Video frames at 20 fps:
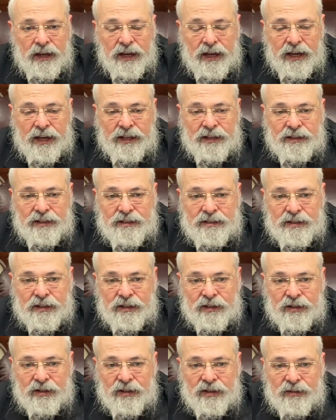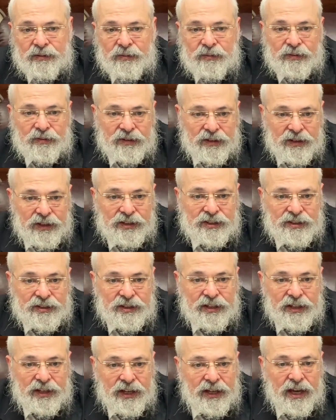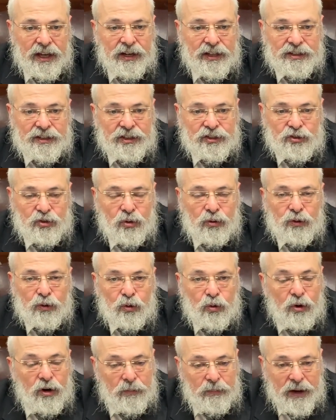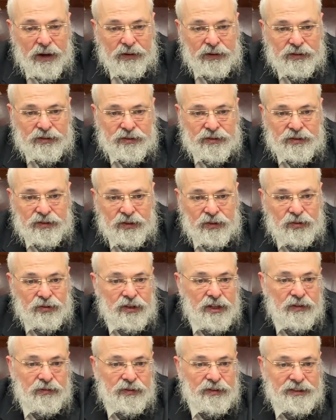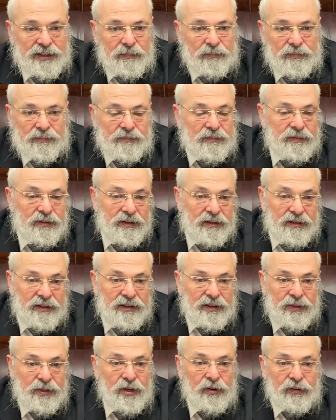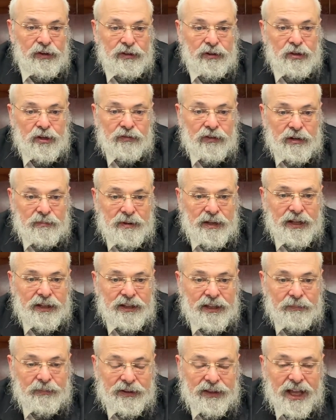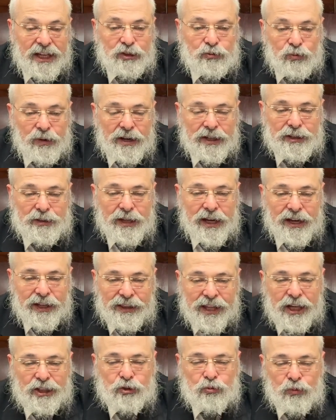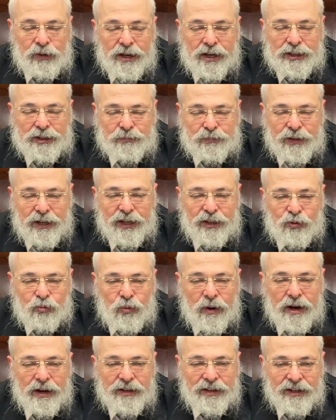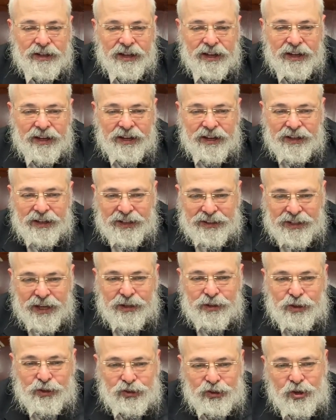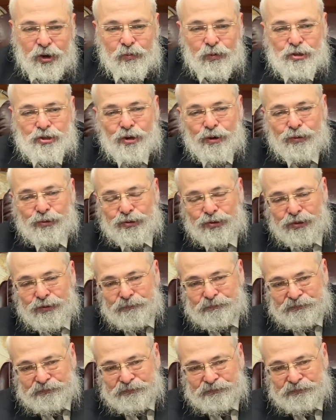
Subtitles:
And it's, again, if there's no law about it, you could give it in theory you could give it immediately, but last week I explained why 10 years ago we chose